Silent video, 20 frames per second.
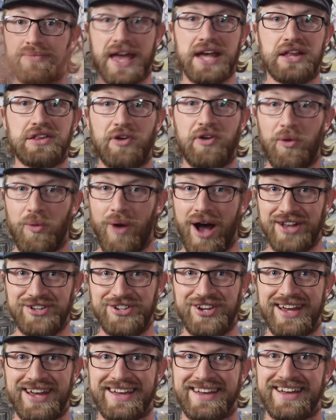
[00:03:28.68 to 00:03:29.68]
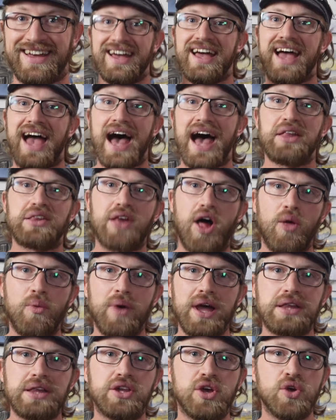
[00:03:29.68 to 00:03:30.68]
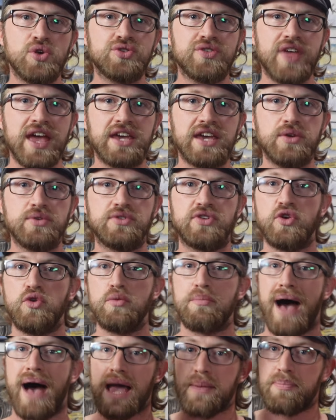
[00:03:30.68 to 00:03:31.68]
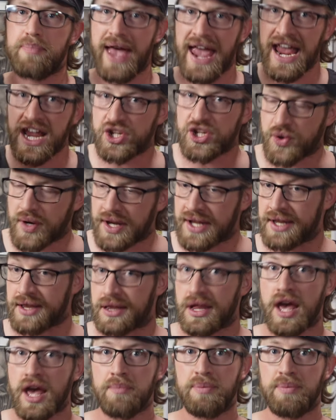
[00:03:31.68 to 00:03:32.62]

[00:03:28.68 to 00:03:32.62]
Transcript: Thanks for watching! As always, huge thank you to my patrons,